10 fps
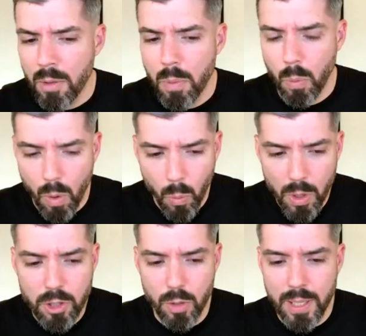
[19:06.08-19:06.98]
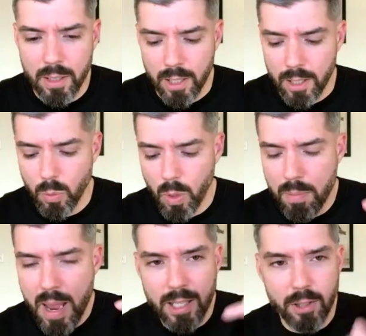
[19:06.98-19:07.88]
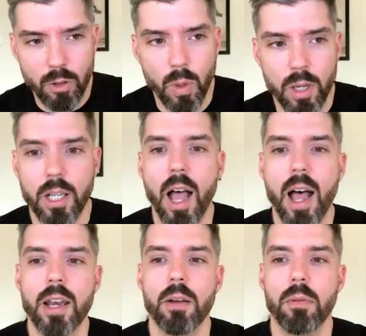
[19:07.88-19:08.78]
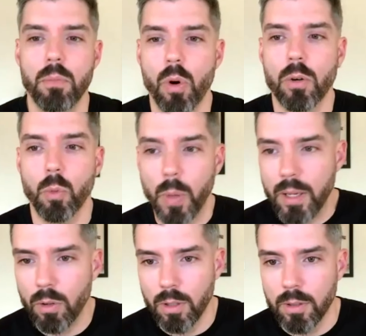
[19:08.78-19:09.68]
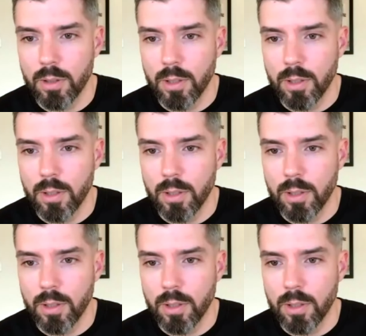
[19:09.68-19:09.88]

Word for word: But what we're doing is we're making the word of God more real